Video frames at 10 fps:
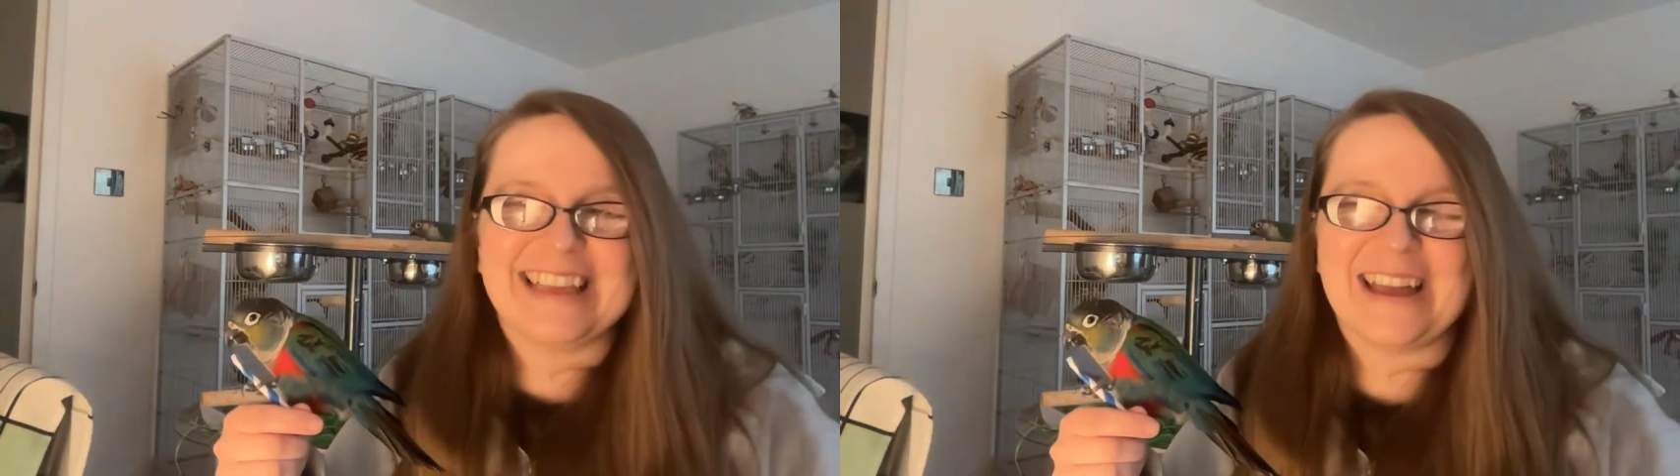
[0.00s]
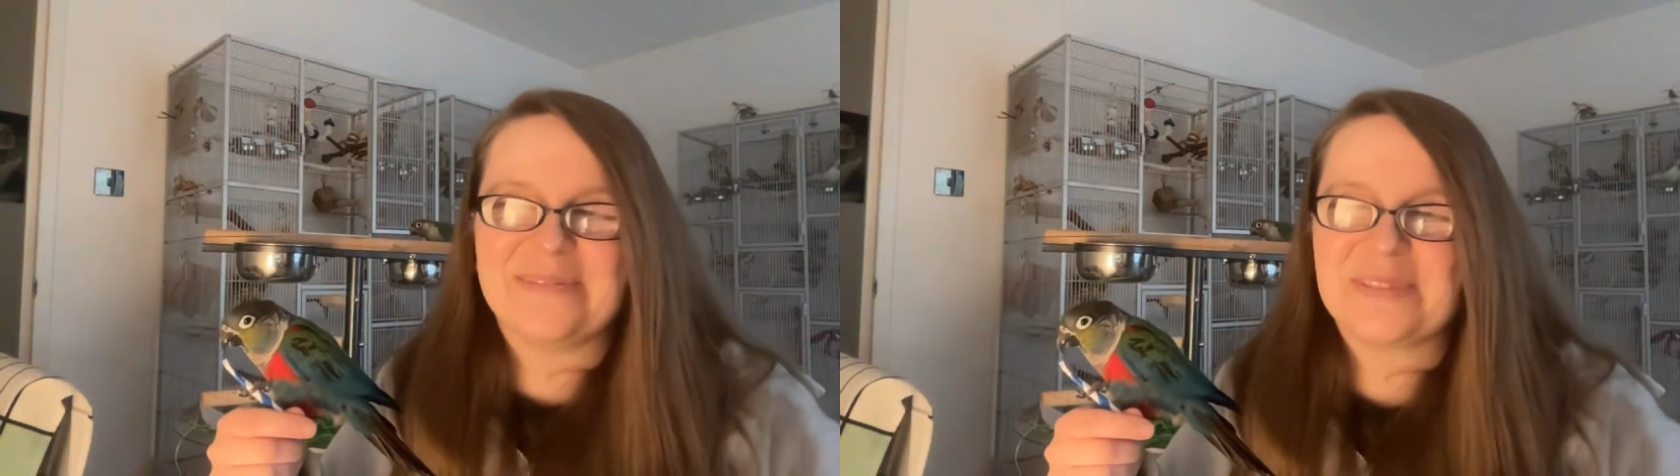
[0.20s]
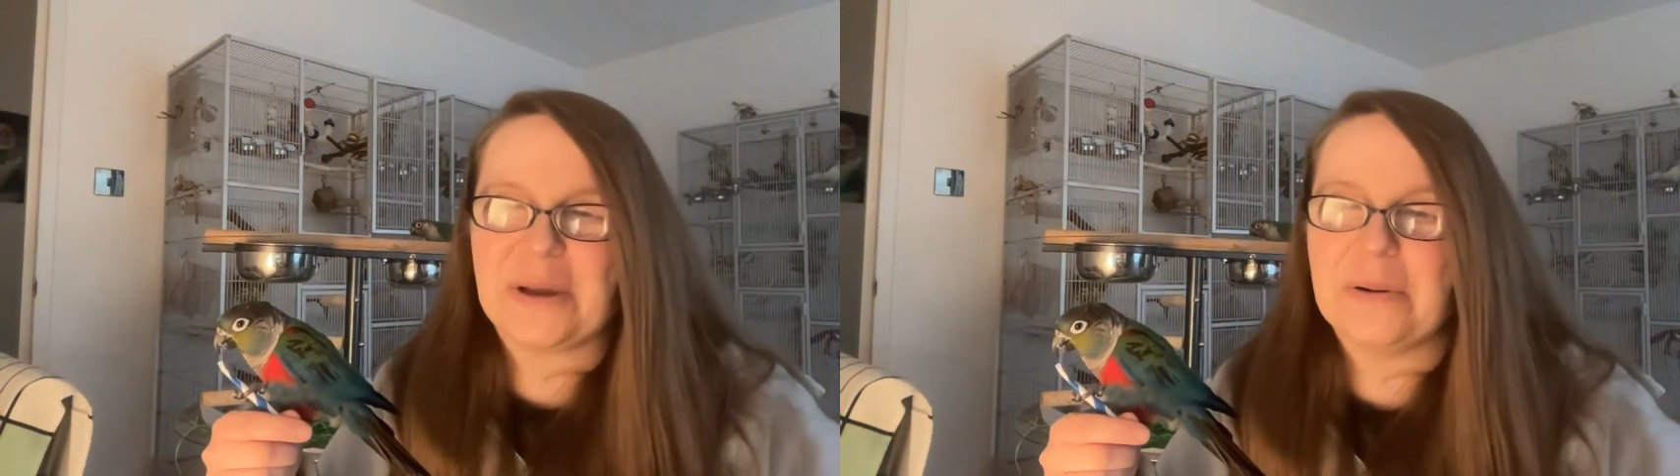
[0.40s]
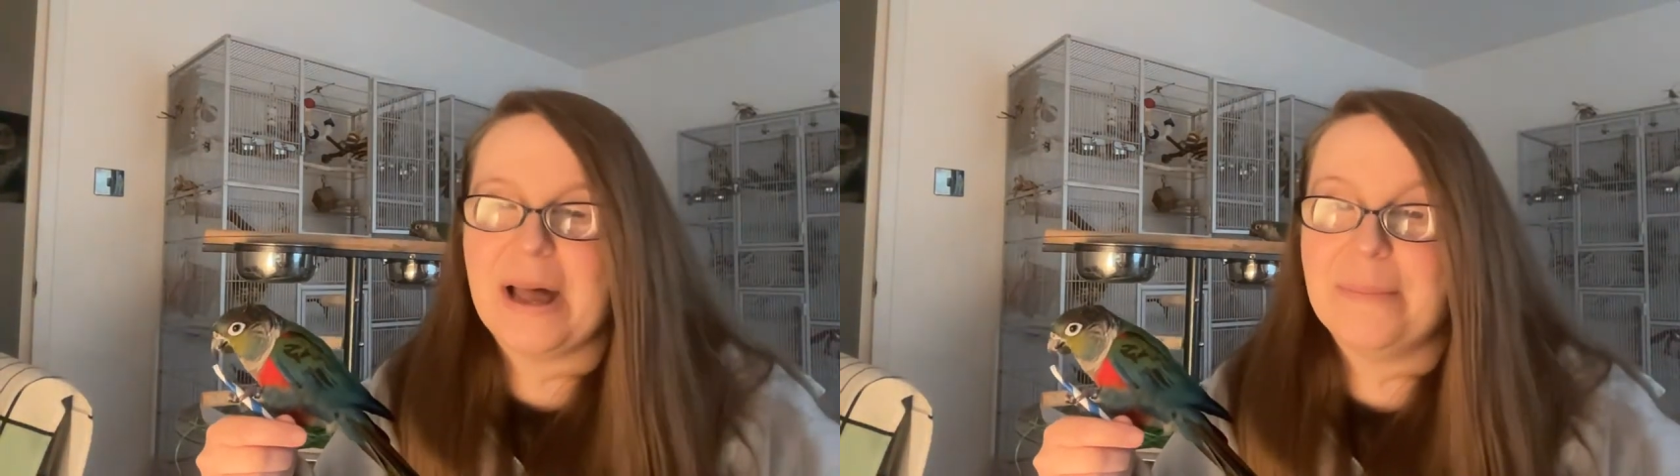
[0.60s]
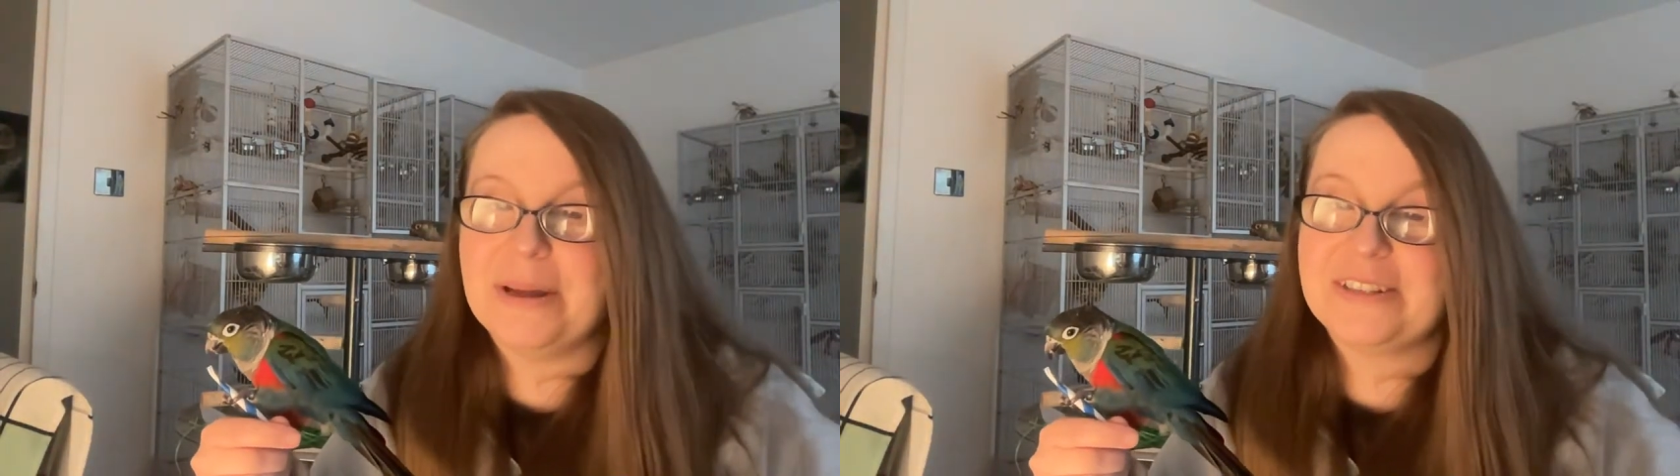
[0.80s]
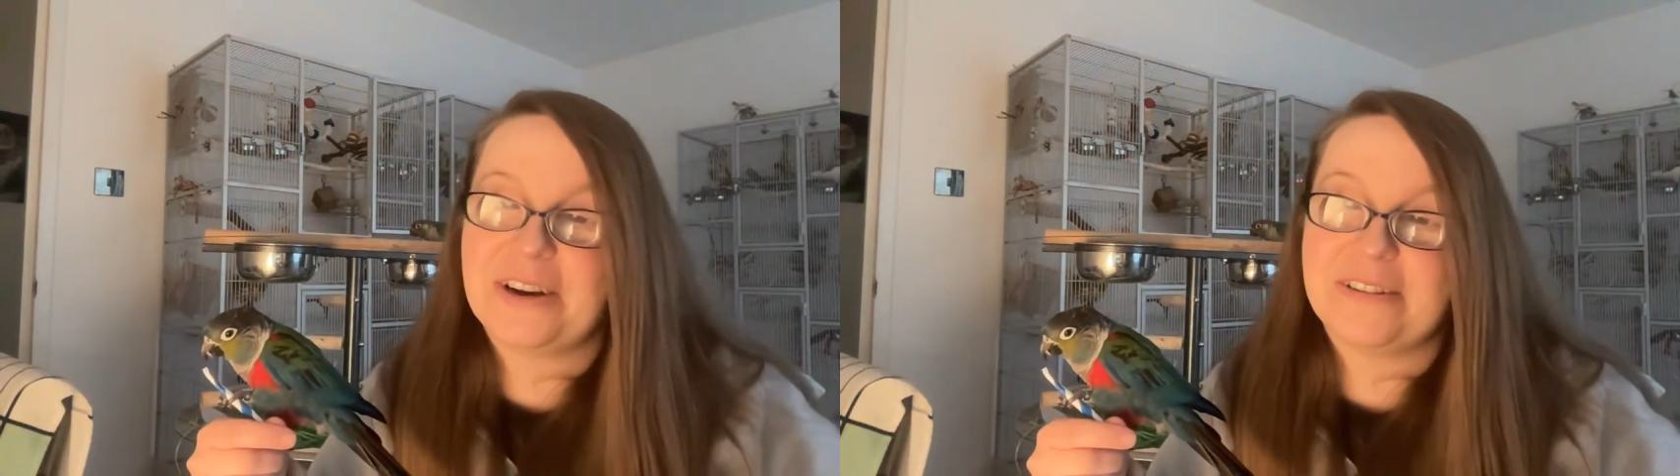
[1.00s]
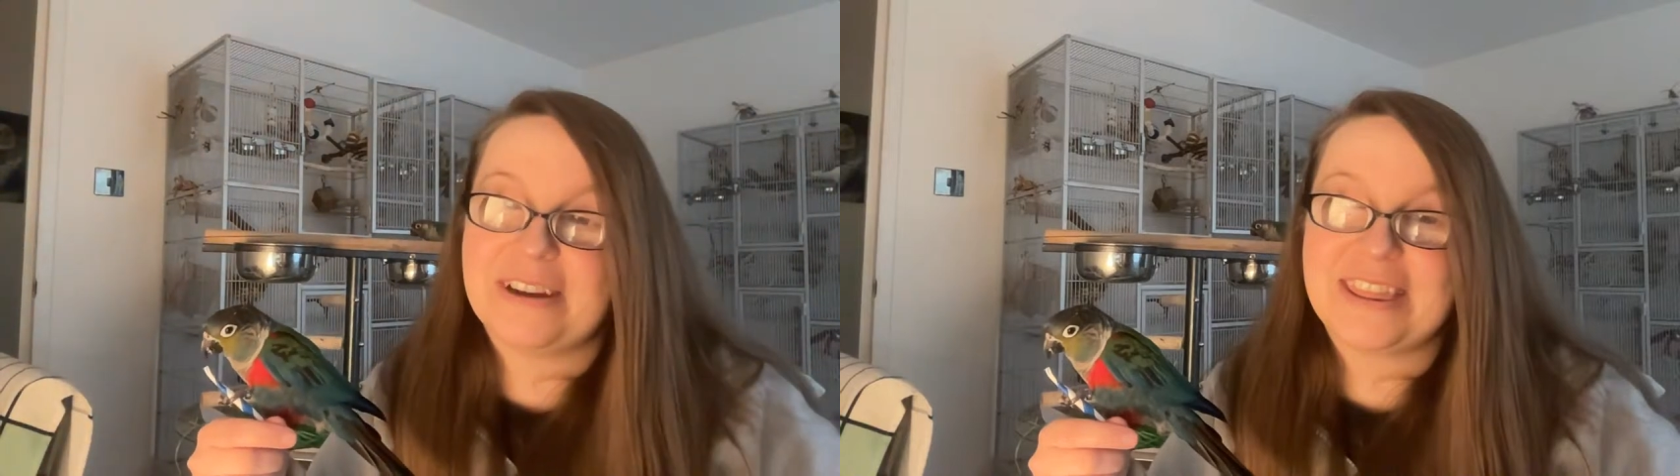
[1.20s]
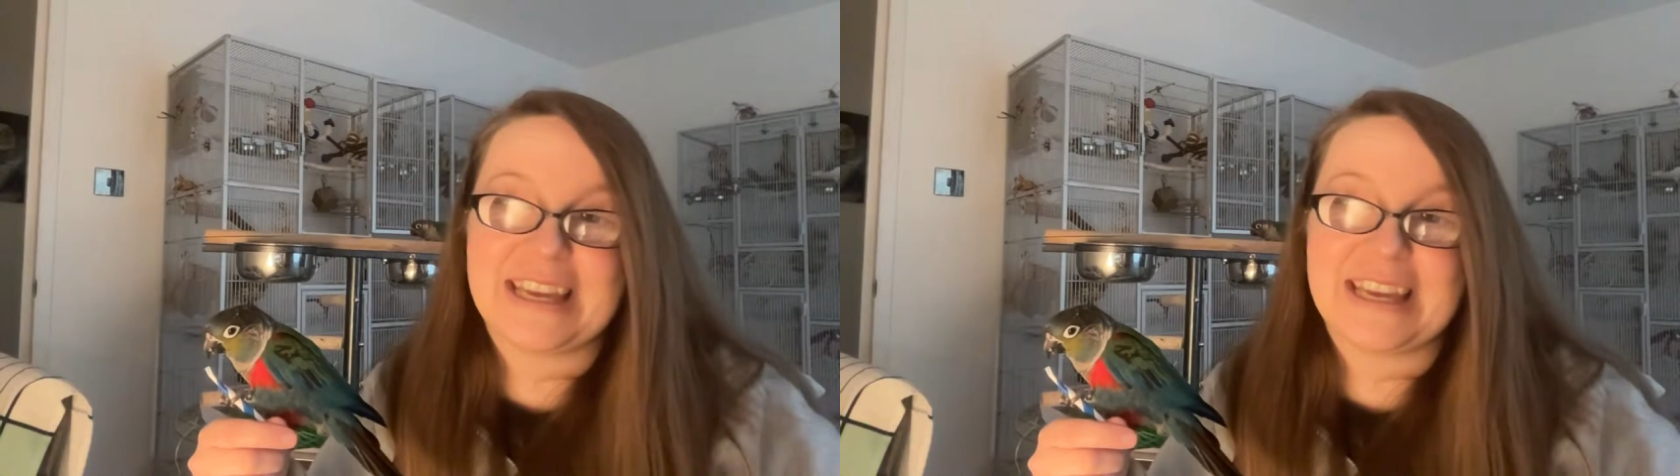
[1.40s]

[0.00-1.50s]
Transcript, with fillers: Yeah, cool. Um, Adara,